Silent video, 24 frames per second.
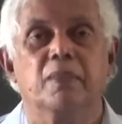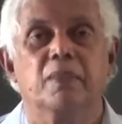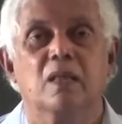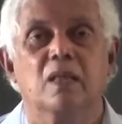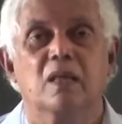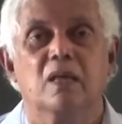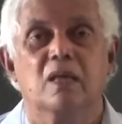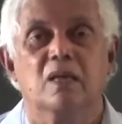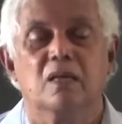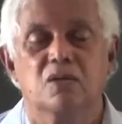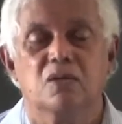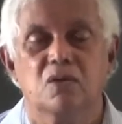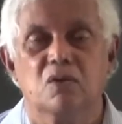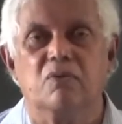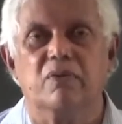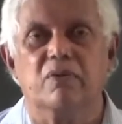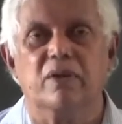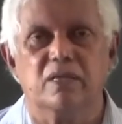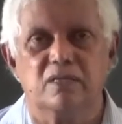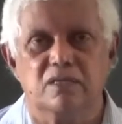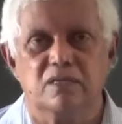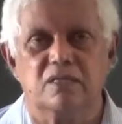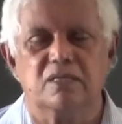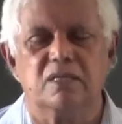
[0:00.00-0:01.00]

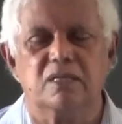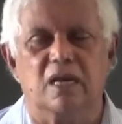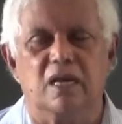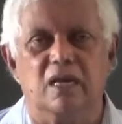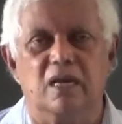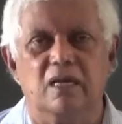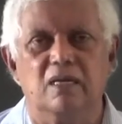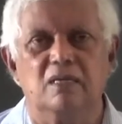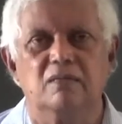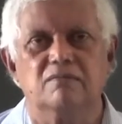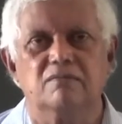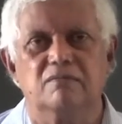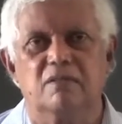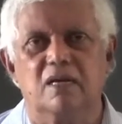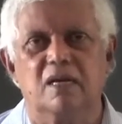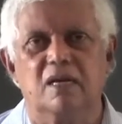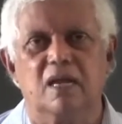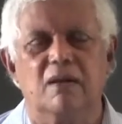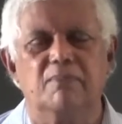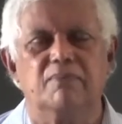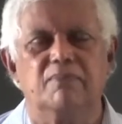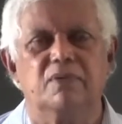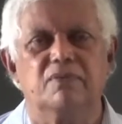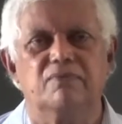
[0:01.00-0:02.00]
Ukraine say? What
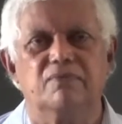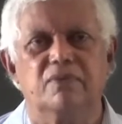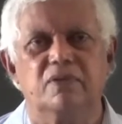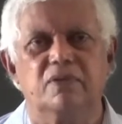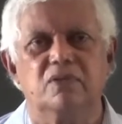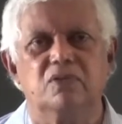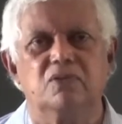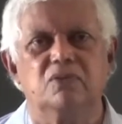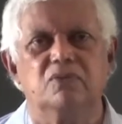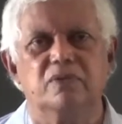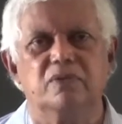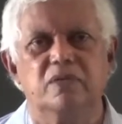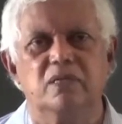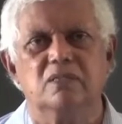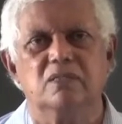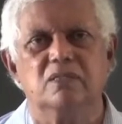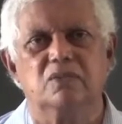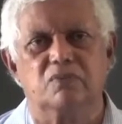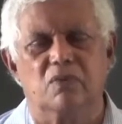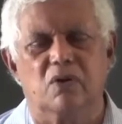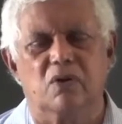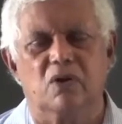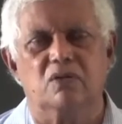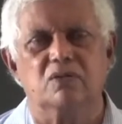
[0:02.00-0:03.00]
happened for 2 years
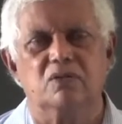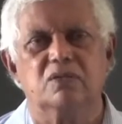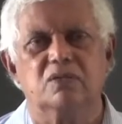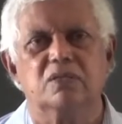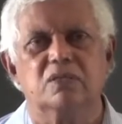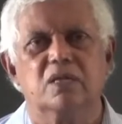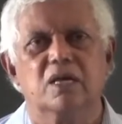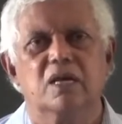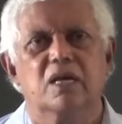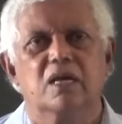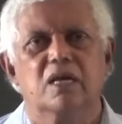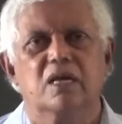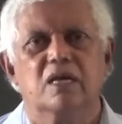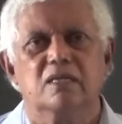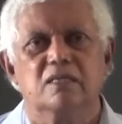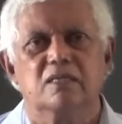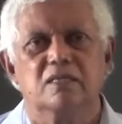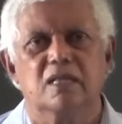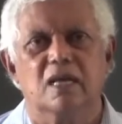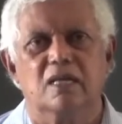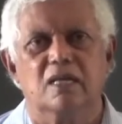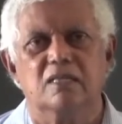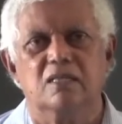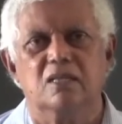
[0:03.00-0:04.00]
was
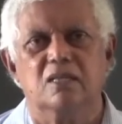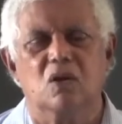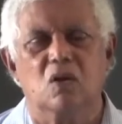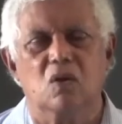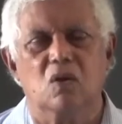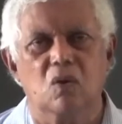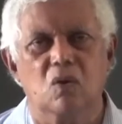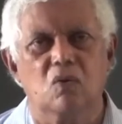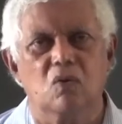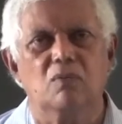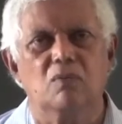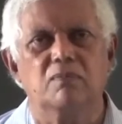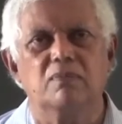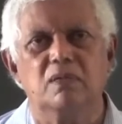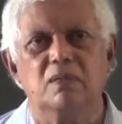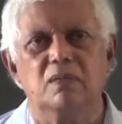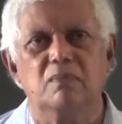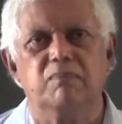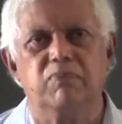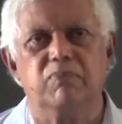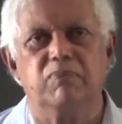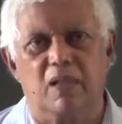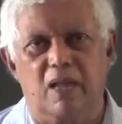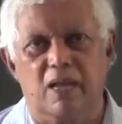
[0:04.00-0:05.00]
that the global
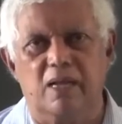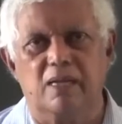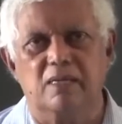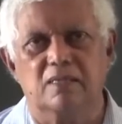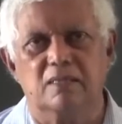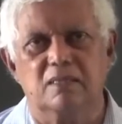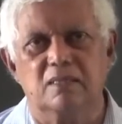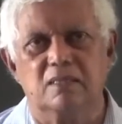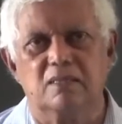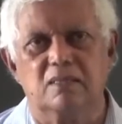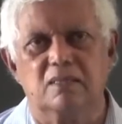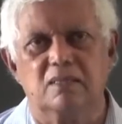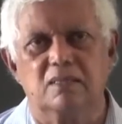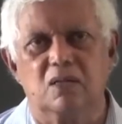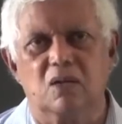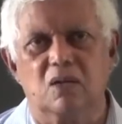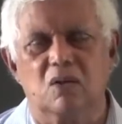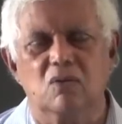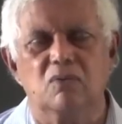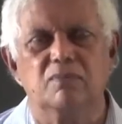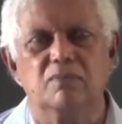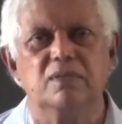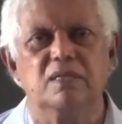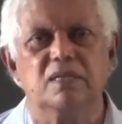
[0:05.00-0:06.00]
planners, the
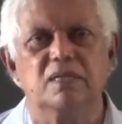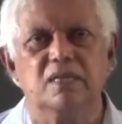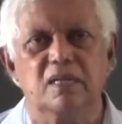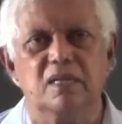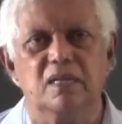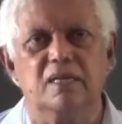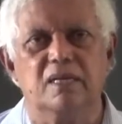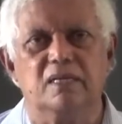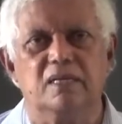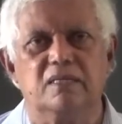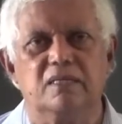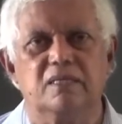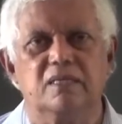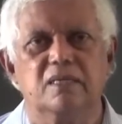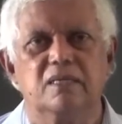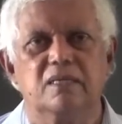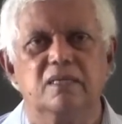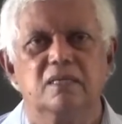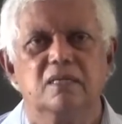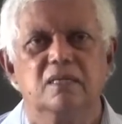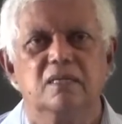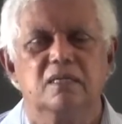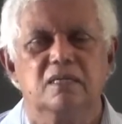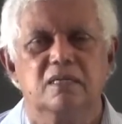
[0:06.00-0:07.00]
global elite,
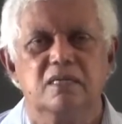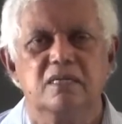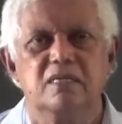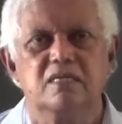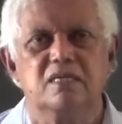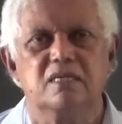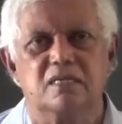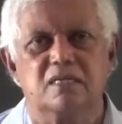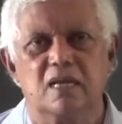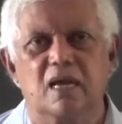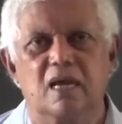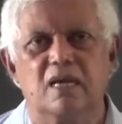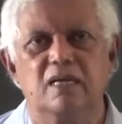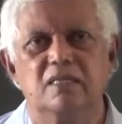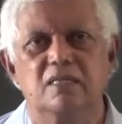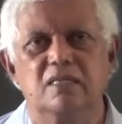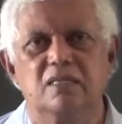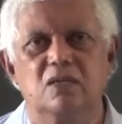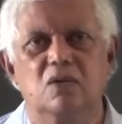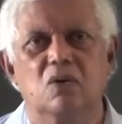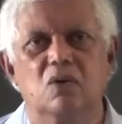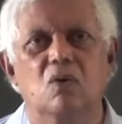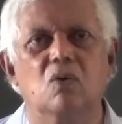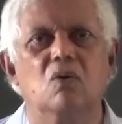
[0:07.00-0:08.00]
designed
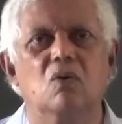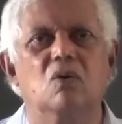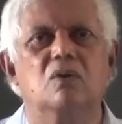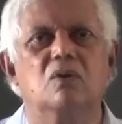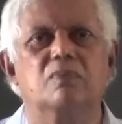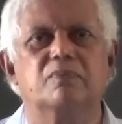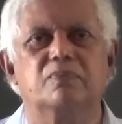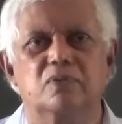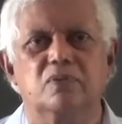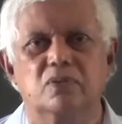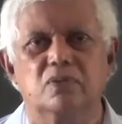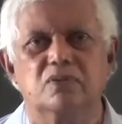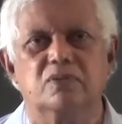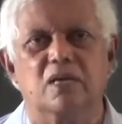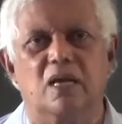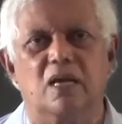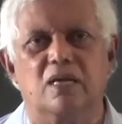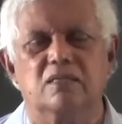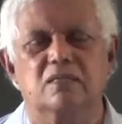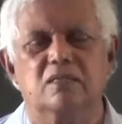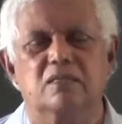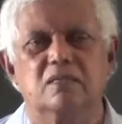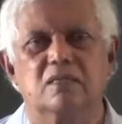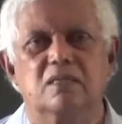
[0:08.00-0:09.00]
the whole
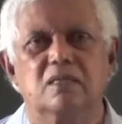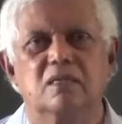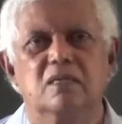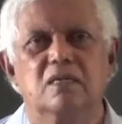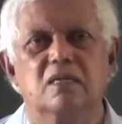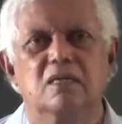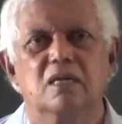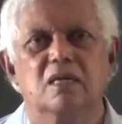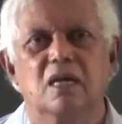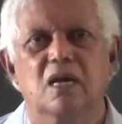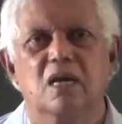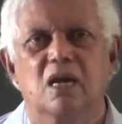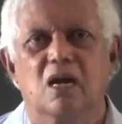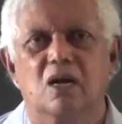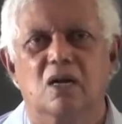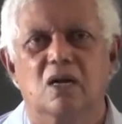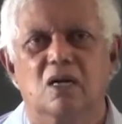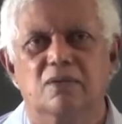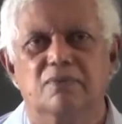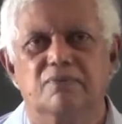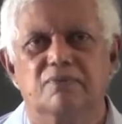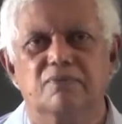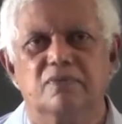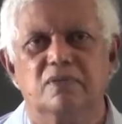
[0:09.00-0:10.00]
process
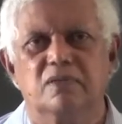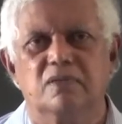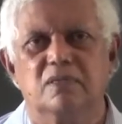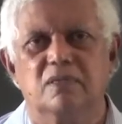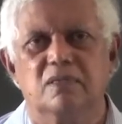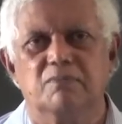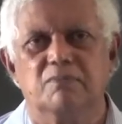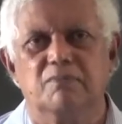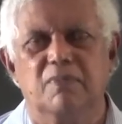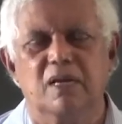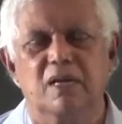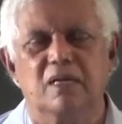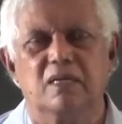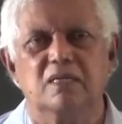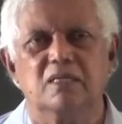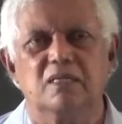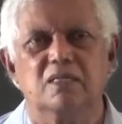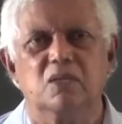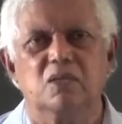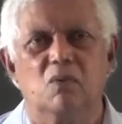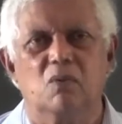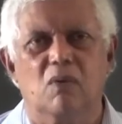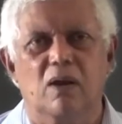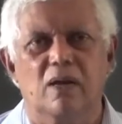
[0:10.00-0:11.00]
of making
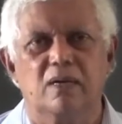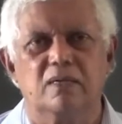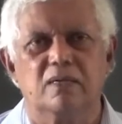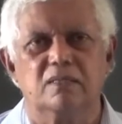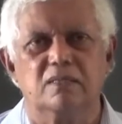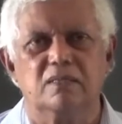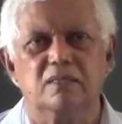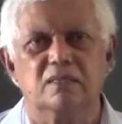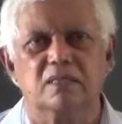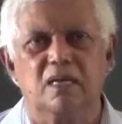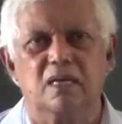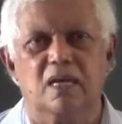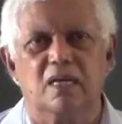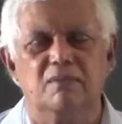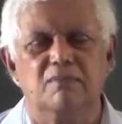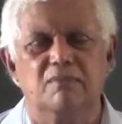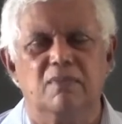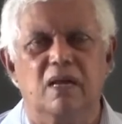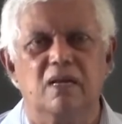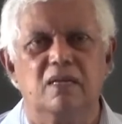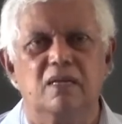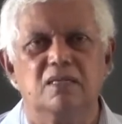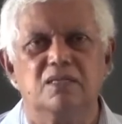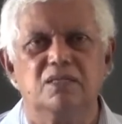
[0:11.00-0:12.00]
the virus and
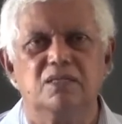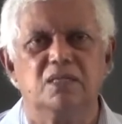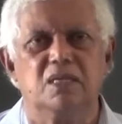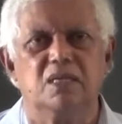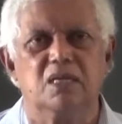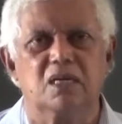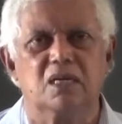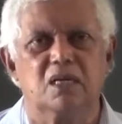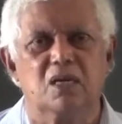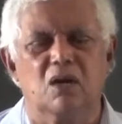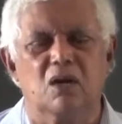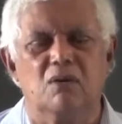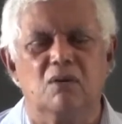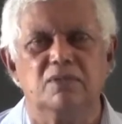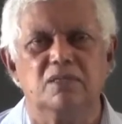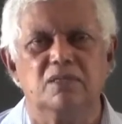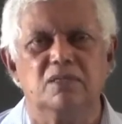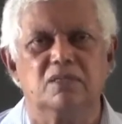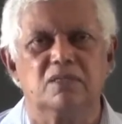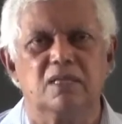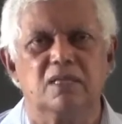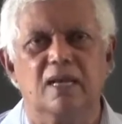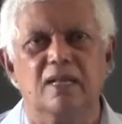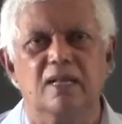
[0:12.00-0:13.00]
managing
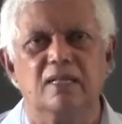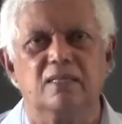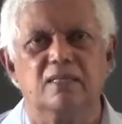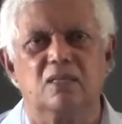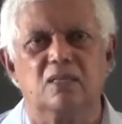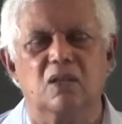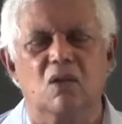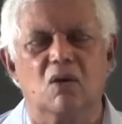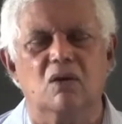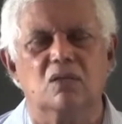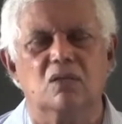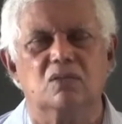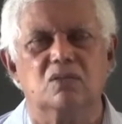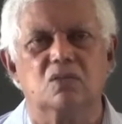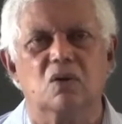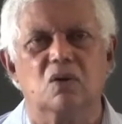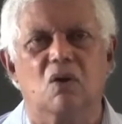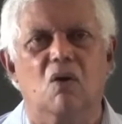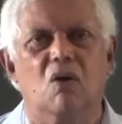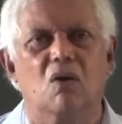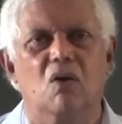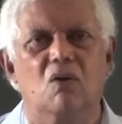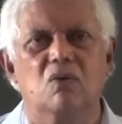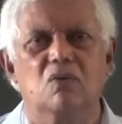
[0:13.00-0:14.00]
economies, health laws
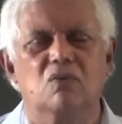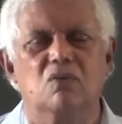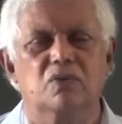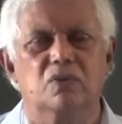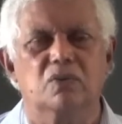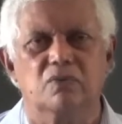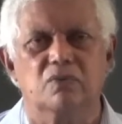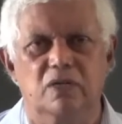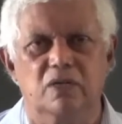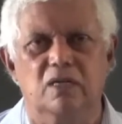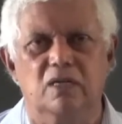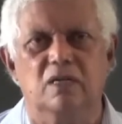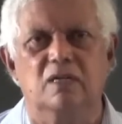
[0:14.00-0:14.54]
all over the world.